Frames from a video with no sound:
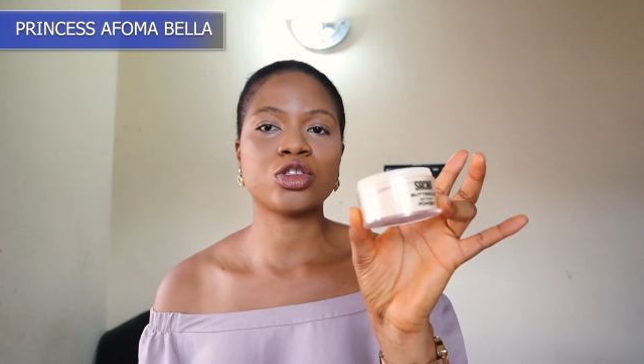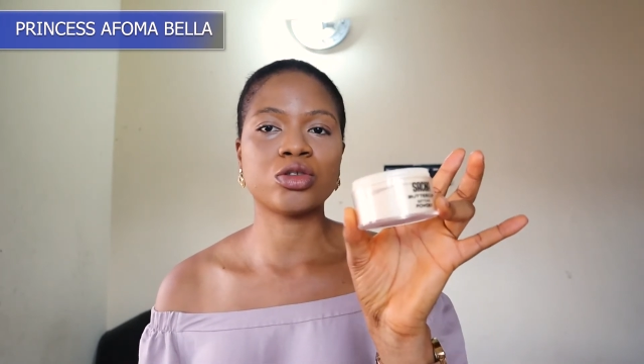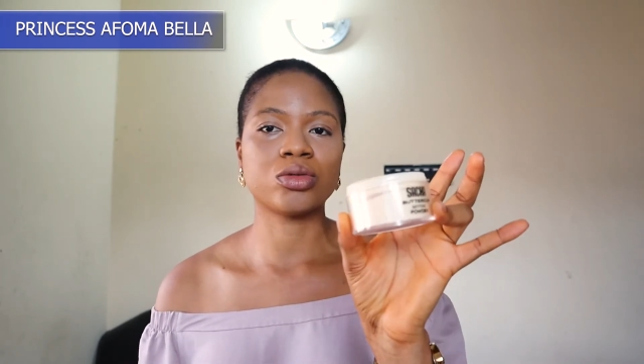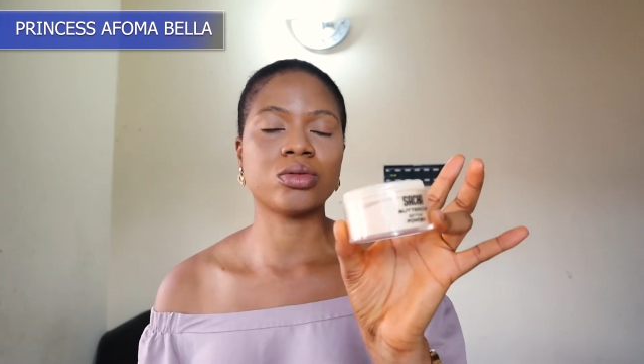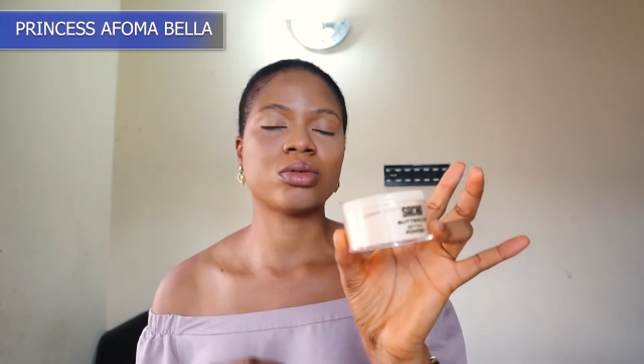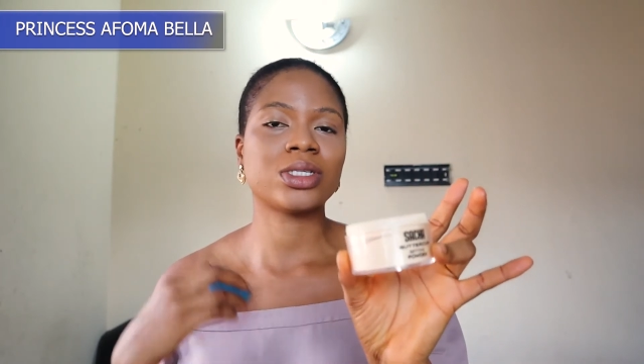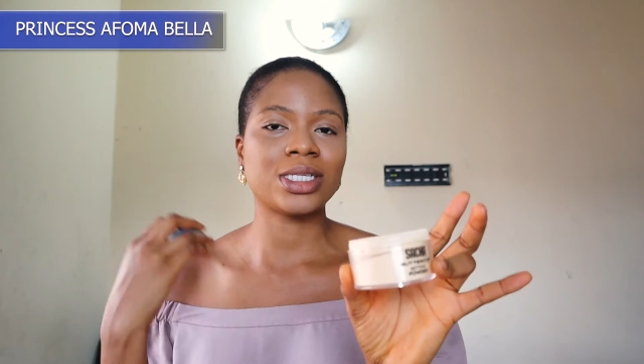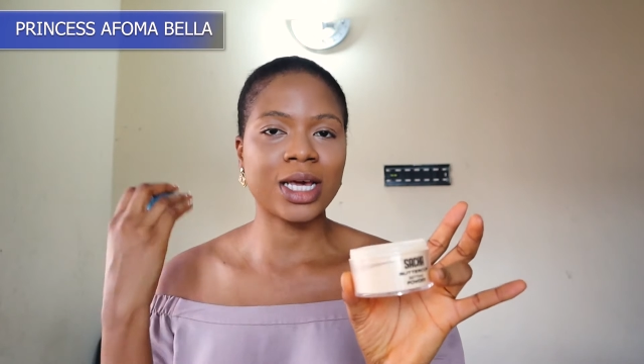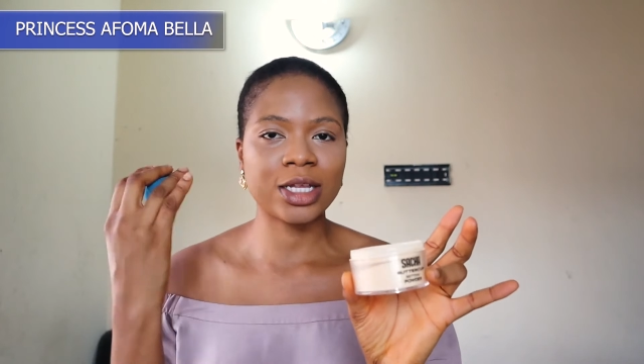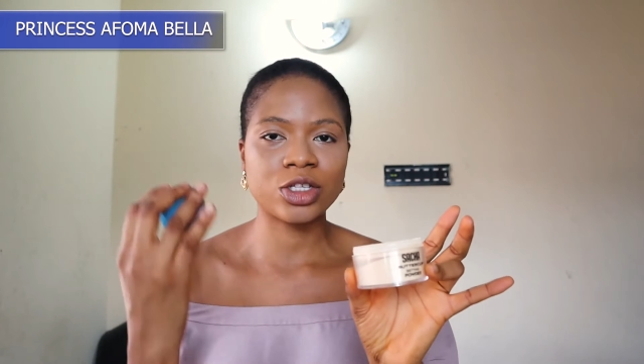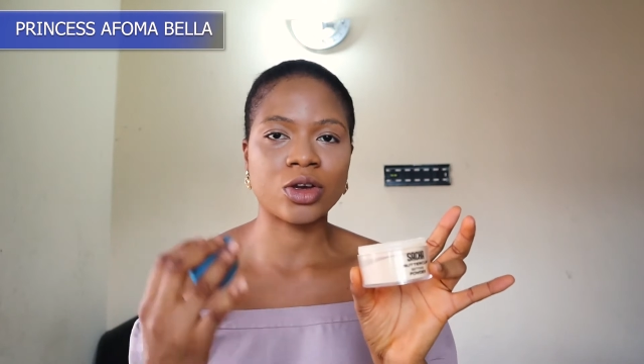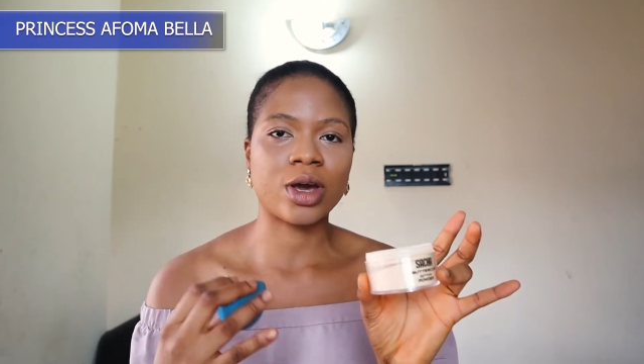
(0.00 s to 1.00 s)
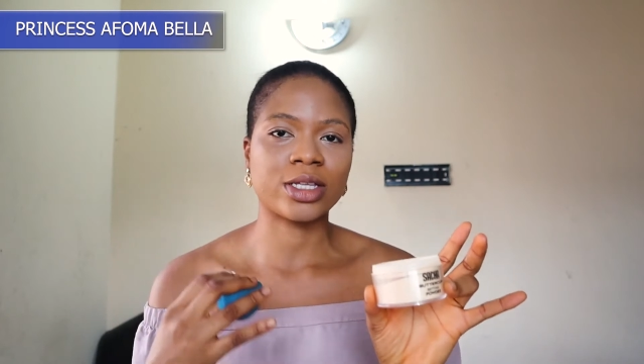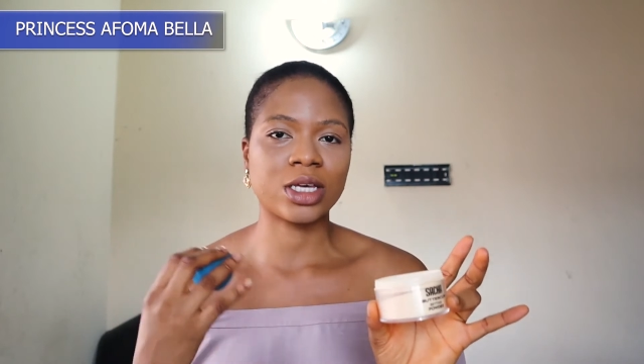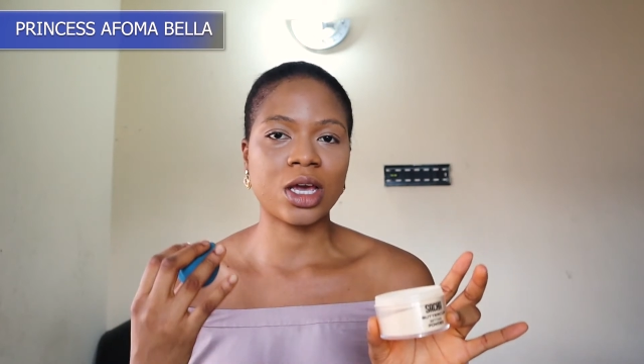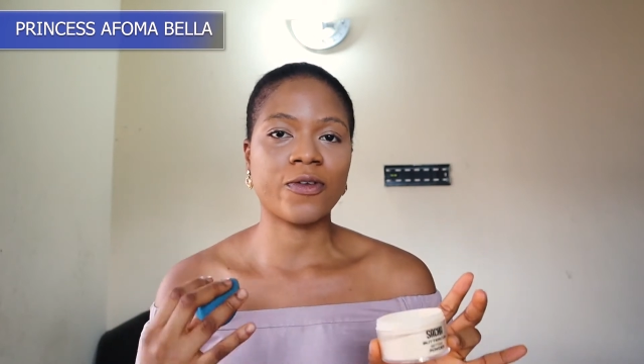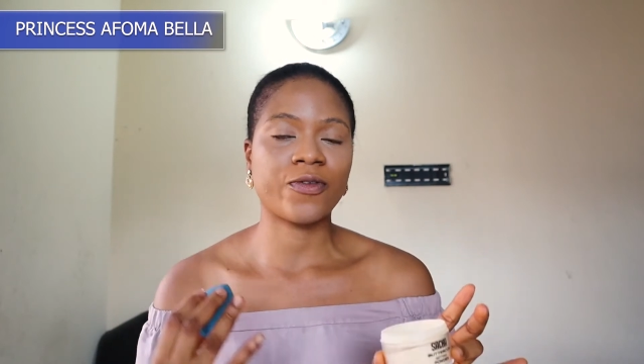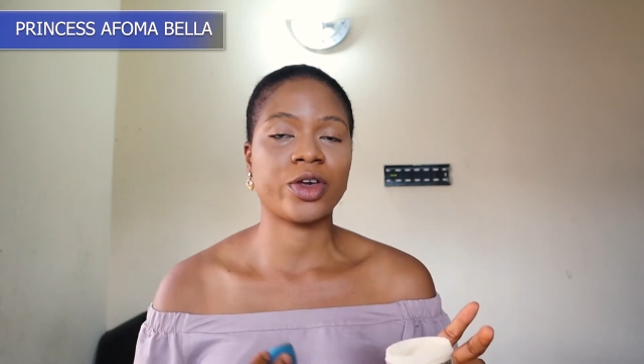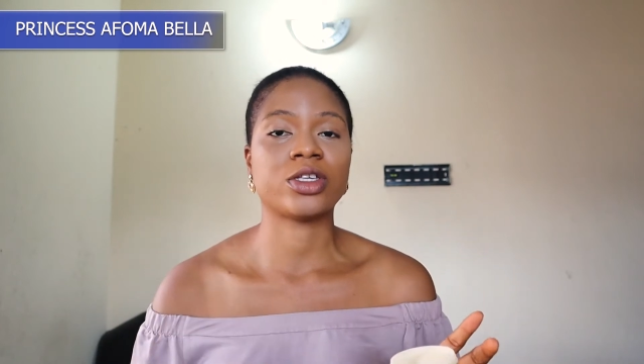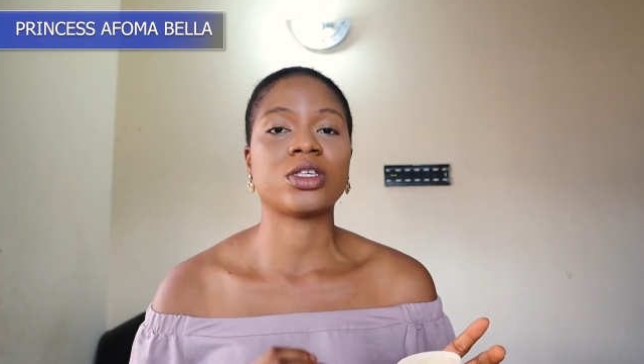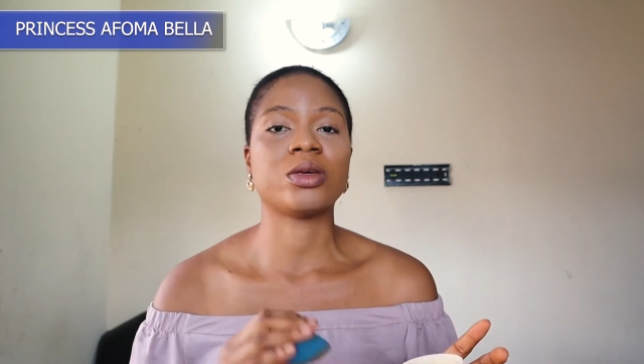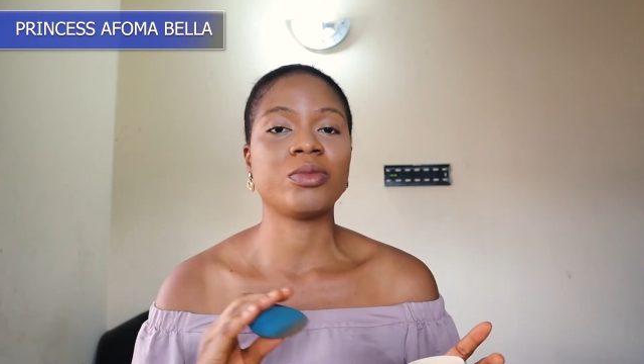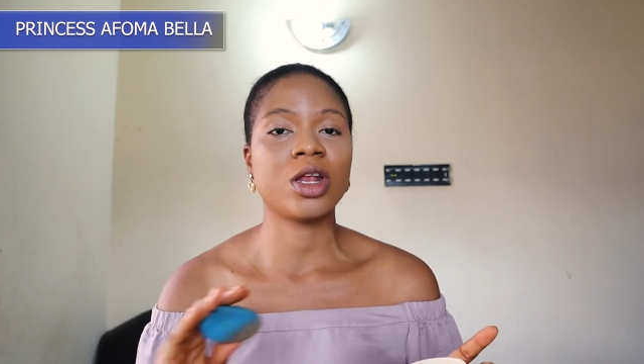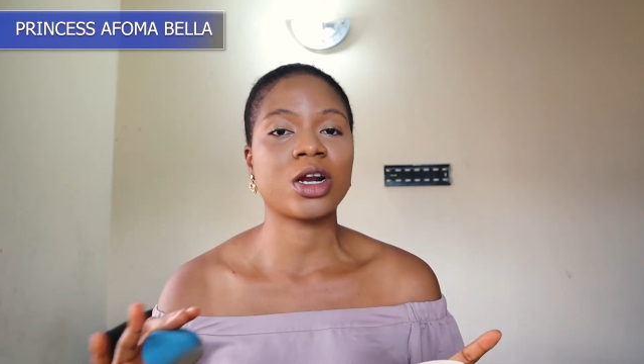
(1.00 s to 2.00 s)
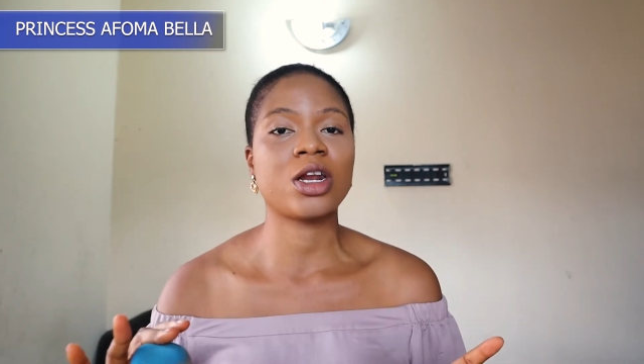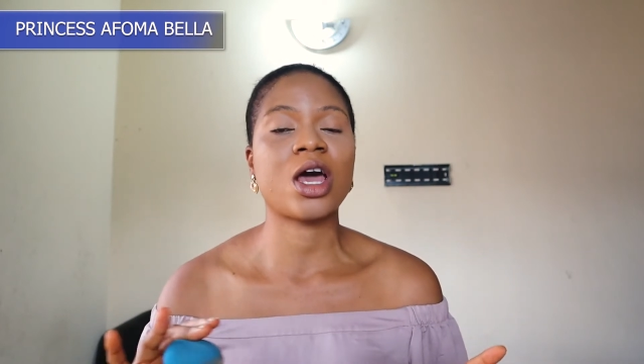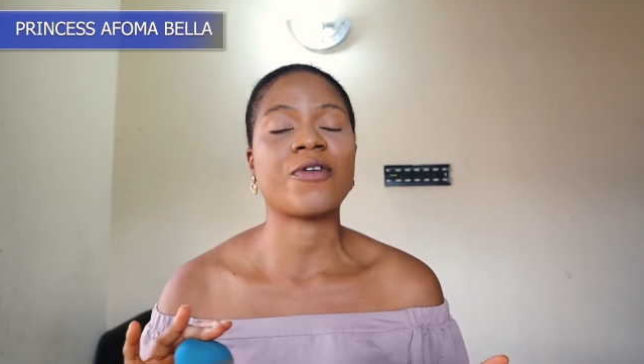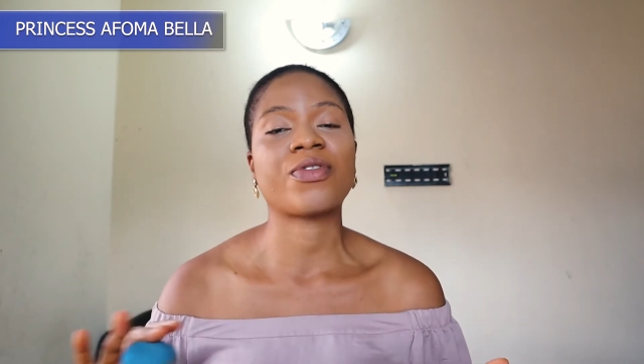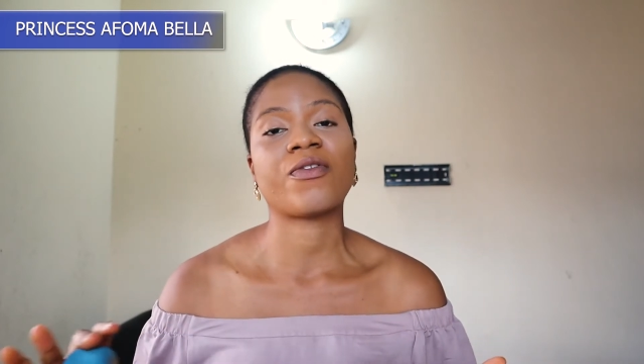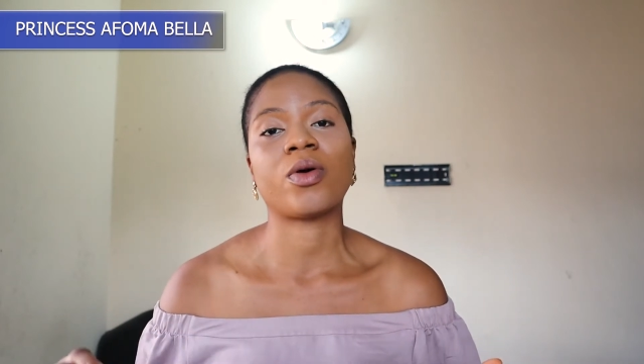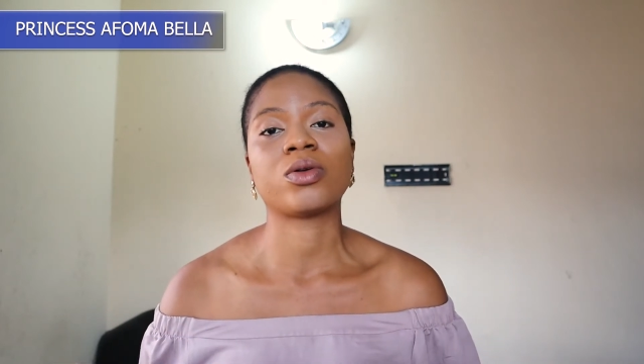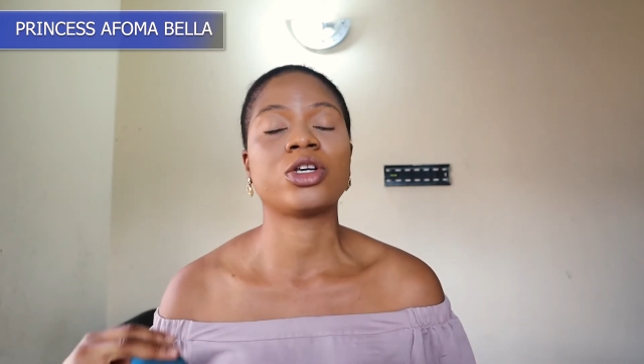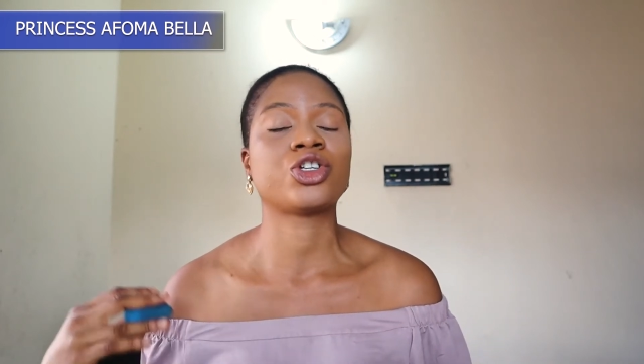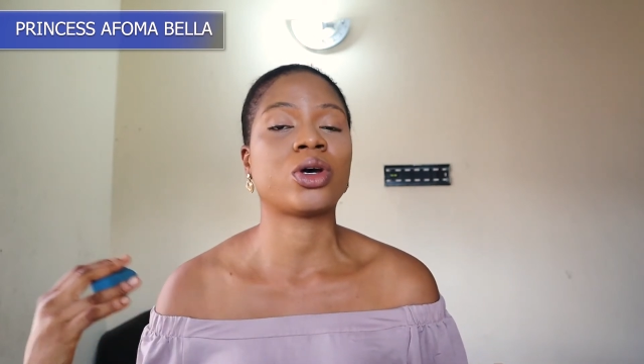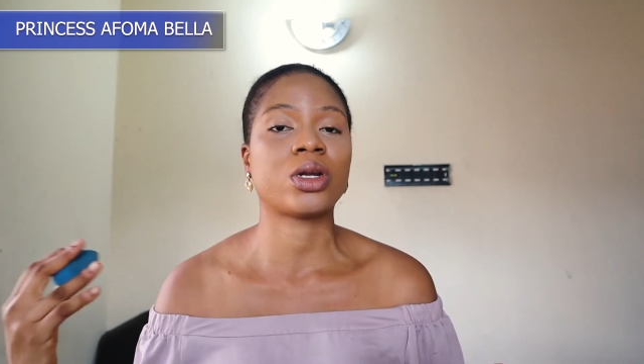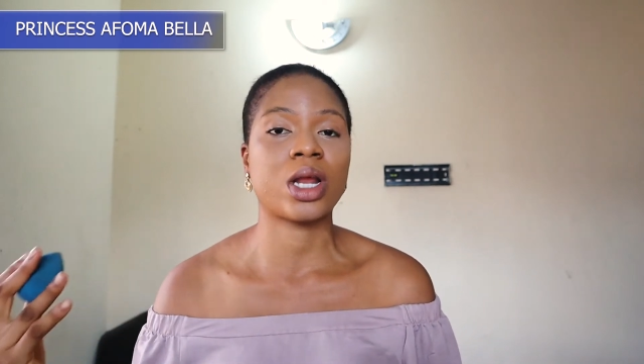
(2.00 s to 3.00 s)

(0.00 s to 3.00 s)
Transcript: to set your entire face immediately after foundation.